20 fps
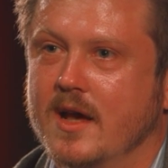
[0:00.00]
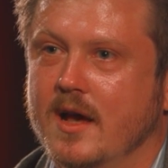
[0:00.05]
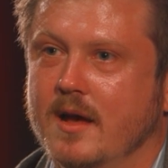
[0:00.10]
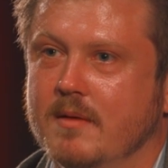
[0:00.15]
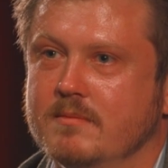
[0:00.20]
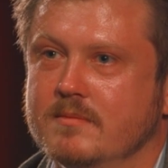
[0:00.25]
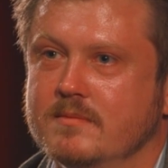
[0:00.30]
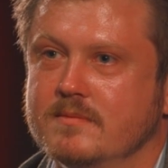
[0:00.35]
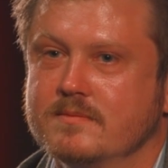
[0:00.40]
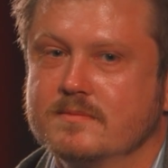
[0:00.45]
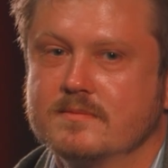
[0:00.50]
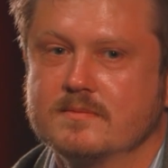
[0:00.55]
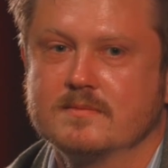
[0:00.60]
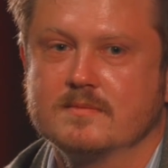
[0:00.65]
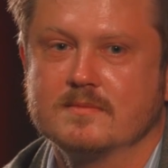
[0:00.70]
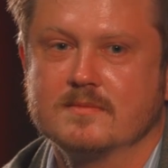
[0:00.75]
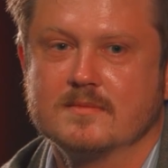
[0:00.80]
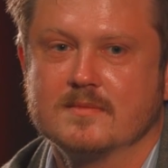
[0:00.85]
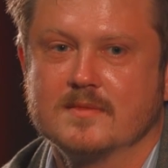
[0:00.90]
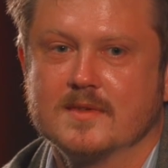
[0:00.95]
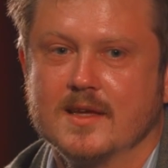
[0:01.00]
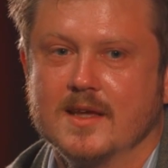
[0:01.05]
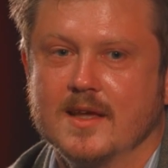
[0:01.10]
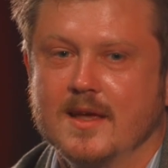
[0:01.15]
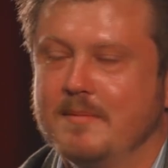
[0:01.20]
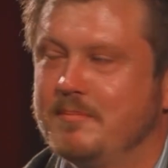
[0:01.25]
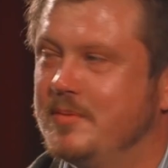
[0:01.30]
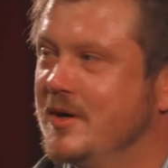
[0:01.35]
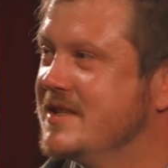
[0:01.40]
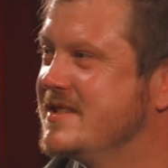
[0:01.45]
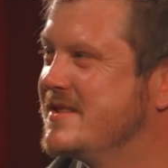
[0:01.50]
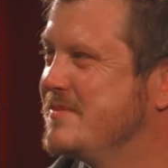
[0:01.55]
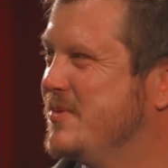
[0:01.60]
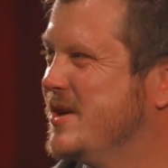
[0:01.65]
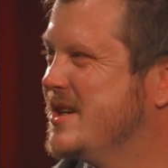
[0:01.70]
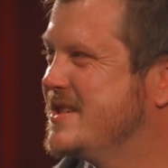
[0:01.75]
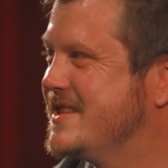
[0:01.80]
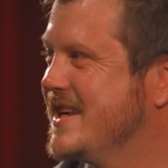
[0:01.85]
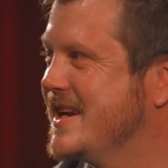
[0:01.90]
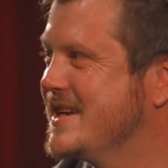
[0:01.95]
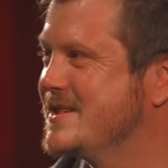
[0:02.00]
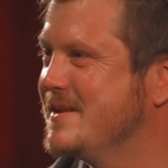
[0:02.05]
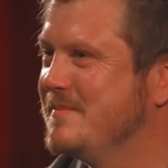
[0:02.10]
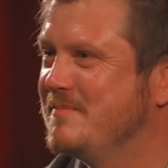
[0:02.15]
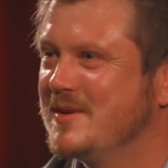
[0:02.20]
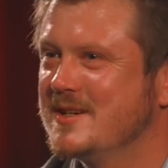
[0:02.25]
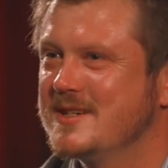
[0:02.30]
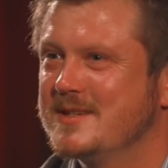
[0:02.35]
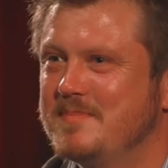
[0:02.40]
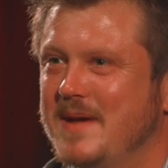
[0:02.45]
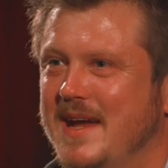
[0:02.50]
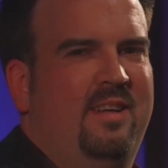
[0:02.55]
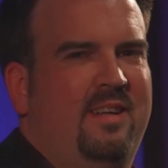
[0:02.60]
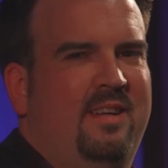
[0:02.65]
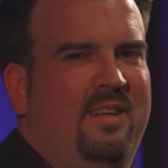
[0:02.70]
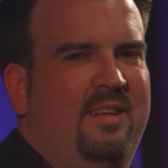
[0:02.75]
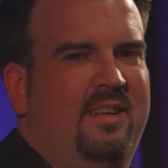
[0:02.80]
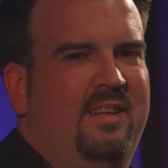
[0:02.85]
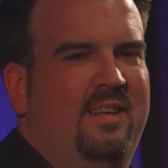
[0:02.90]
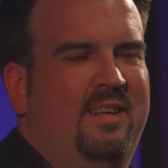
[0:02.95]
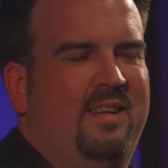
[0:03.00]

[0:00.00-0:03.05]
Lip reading: up. Puts things in perspective.